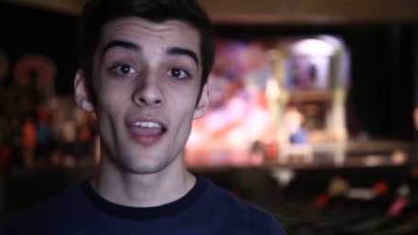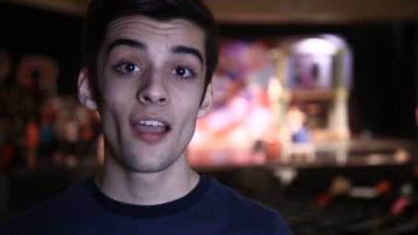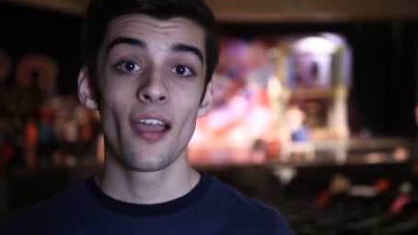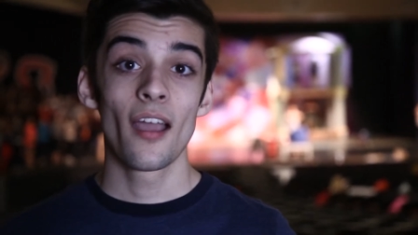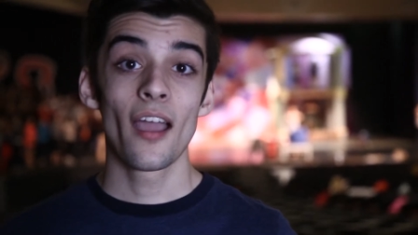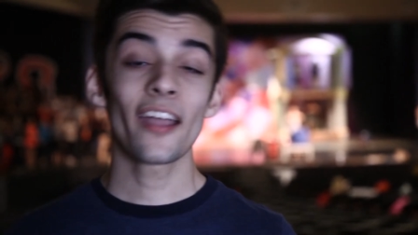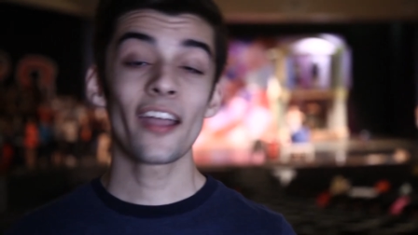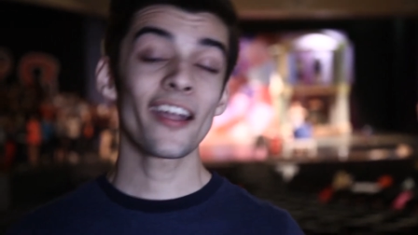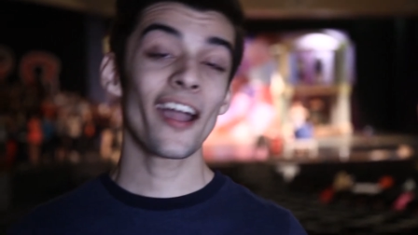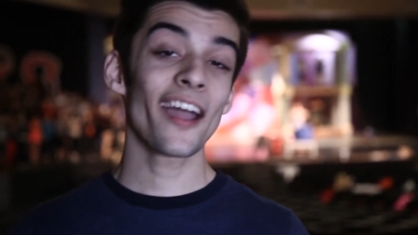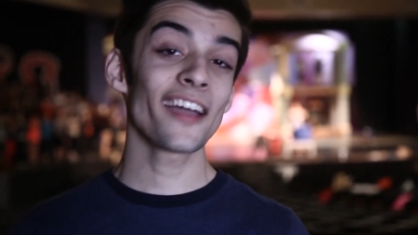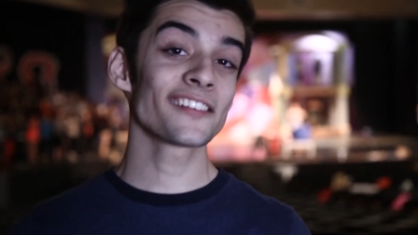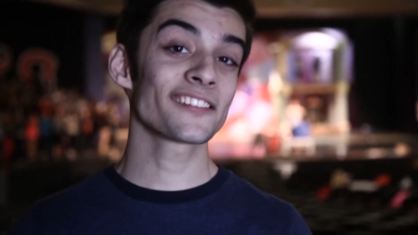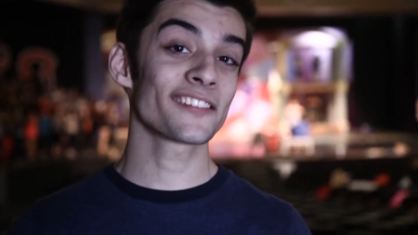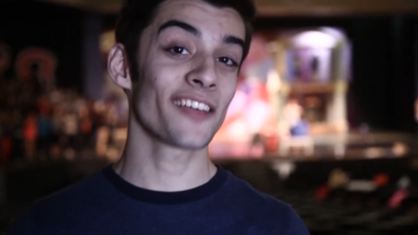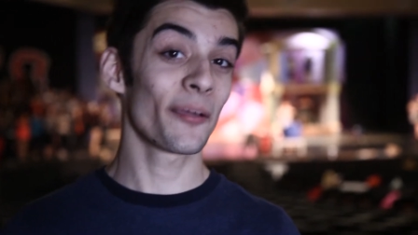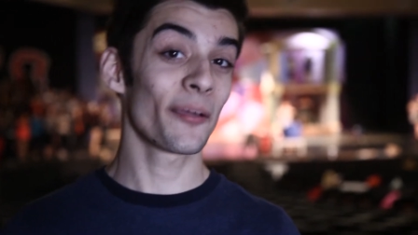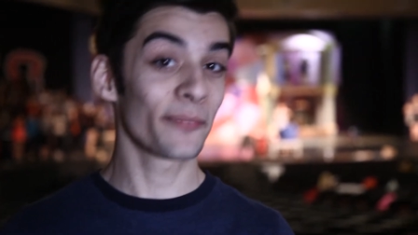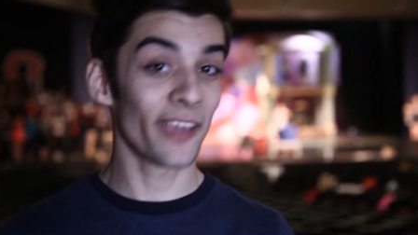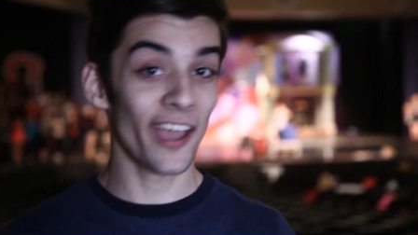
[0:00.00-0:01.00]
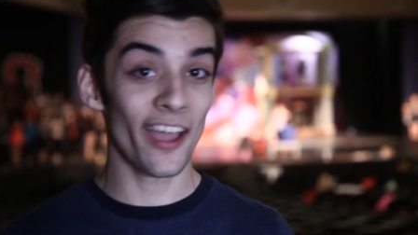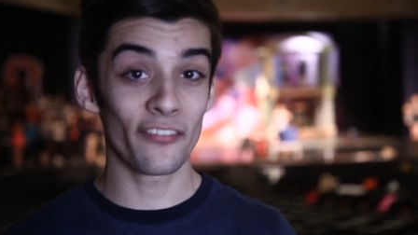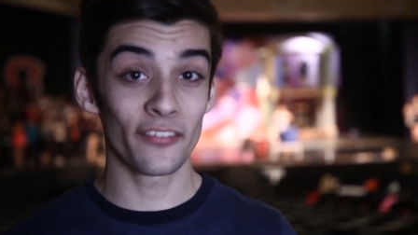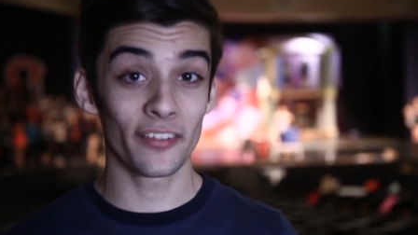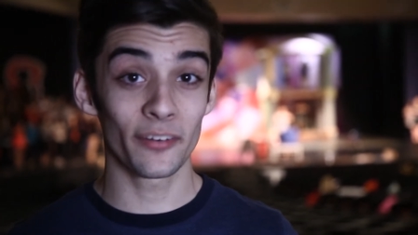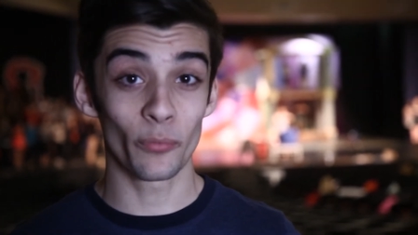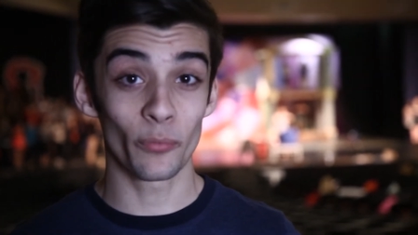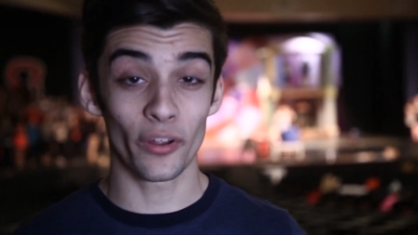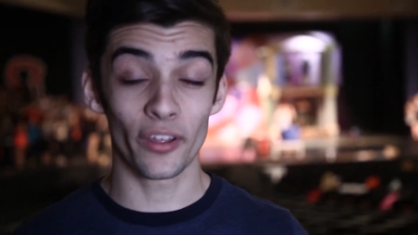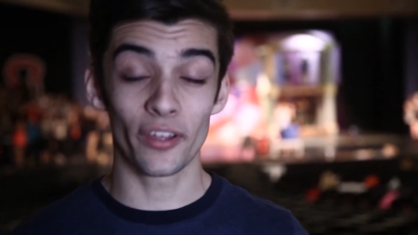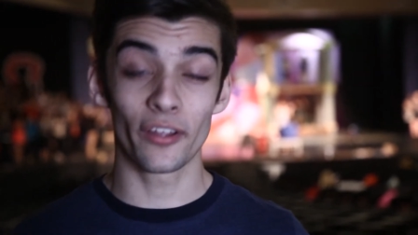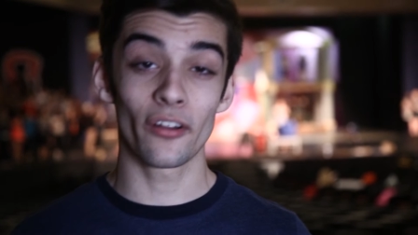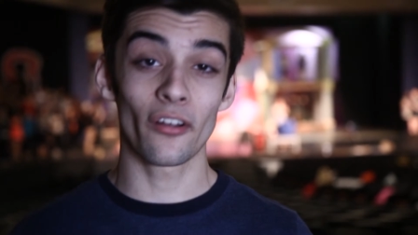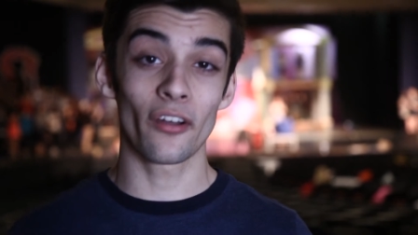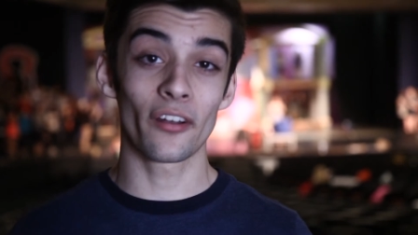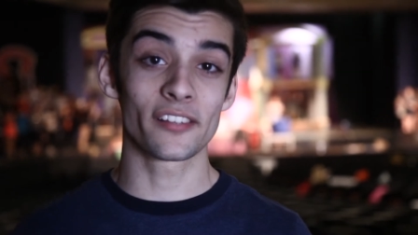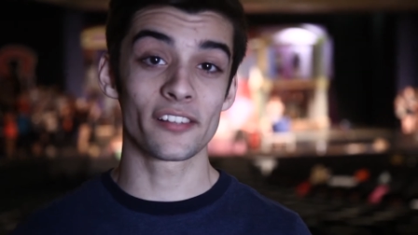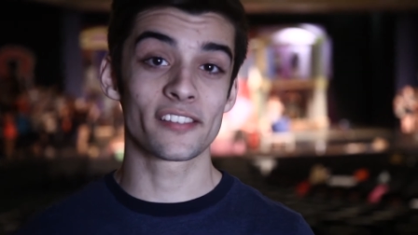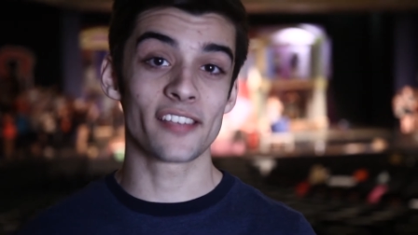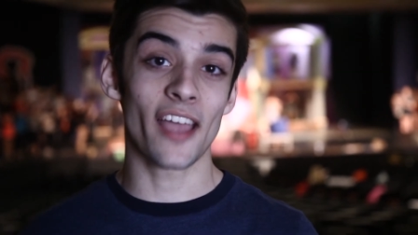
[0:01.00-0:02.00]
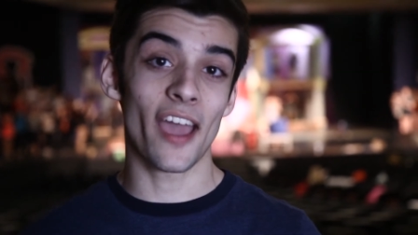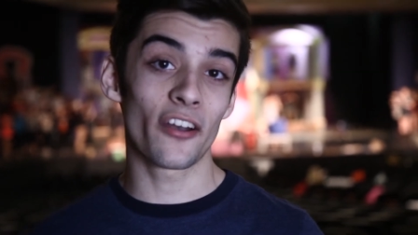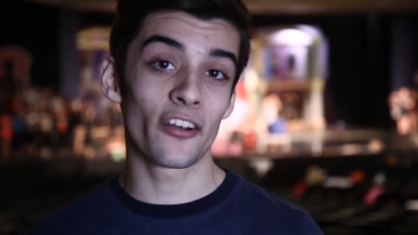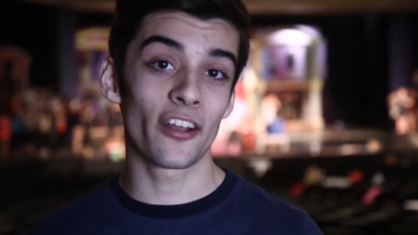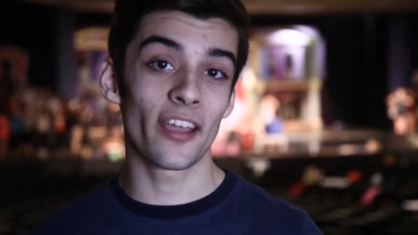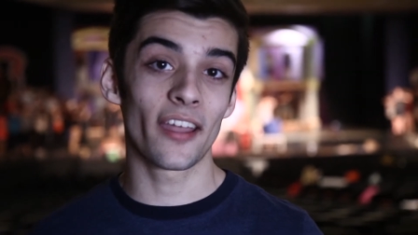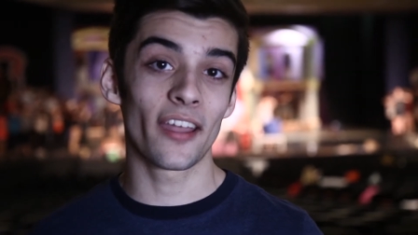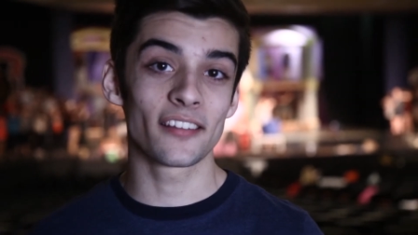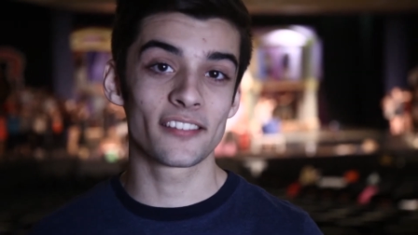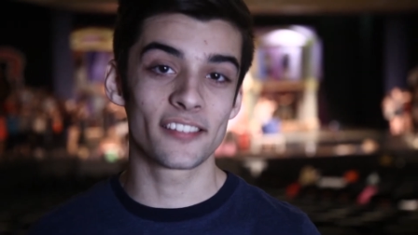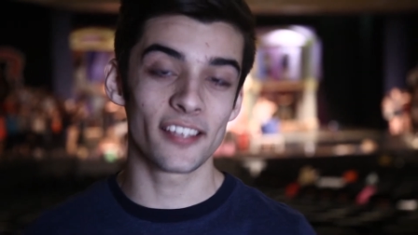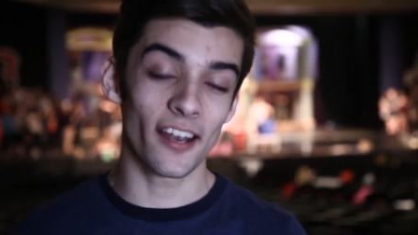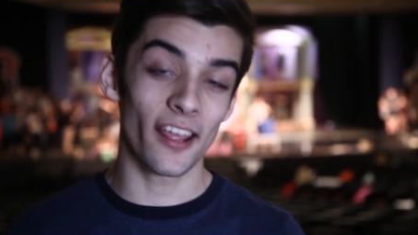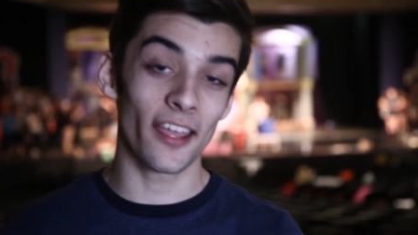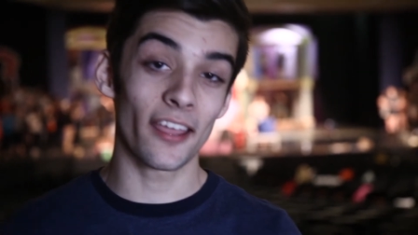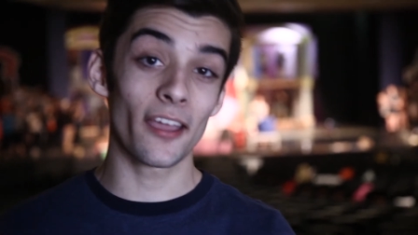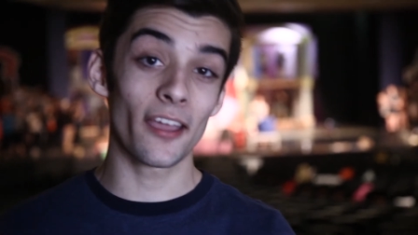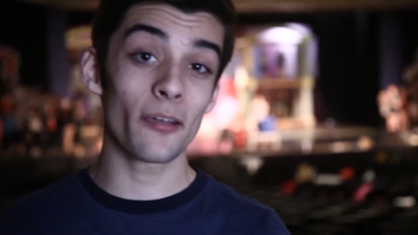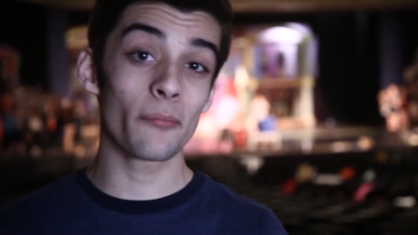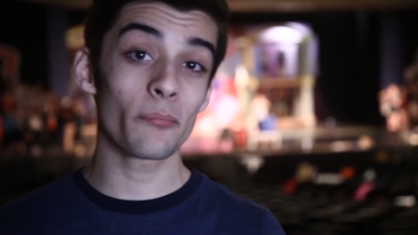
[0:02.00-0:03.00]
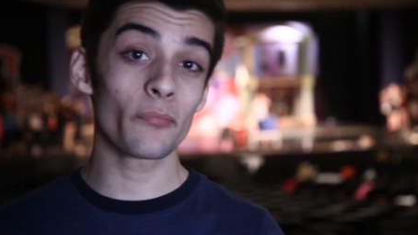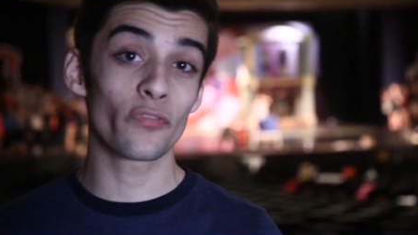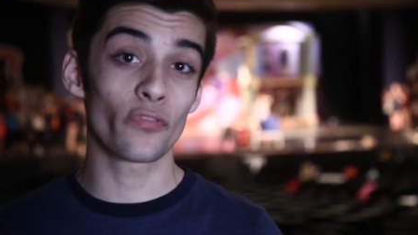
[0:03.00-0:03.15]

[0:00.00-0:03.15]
Hey guys, I'm Gavin. We're here on a Saturday at 10 a.m.